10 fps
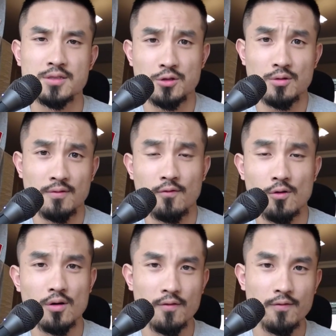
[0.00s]
good
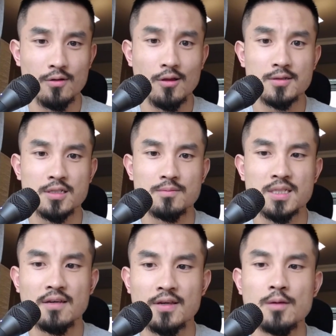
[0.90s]
for long-term
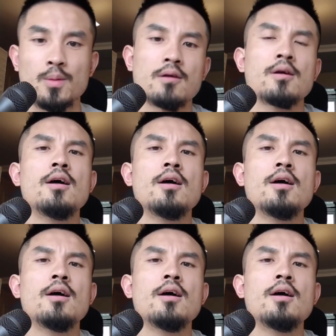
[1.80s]
safekeeping.